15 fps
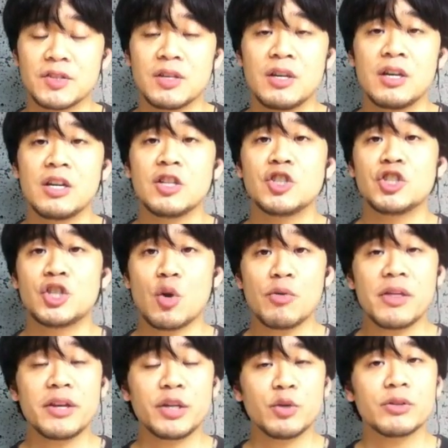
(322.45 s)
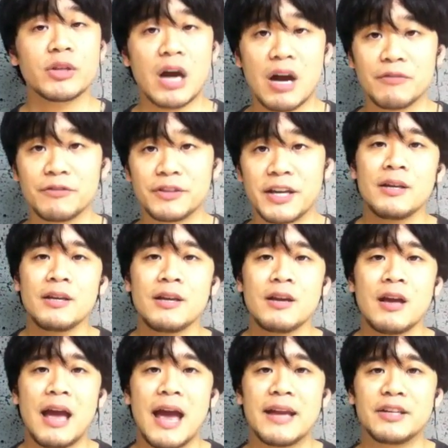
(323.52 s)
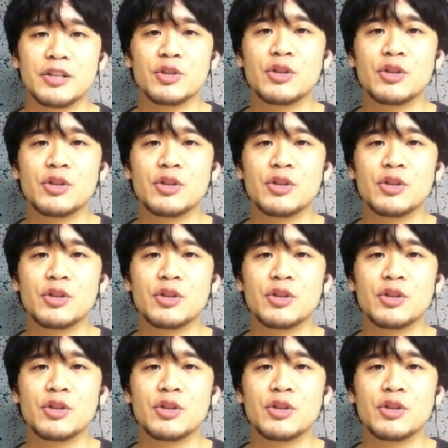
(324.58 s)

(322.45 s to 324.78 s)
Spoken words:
Show that you're confident and you don't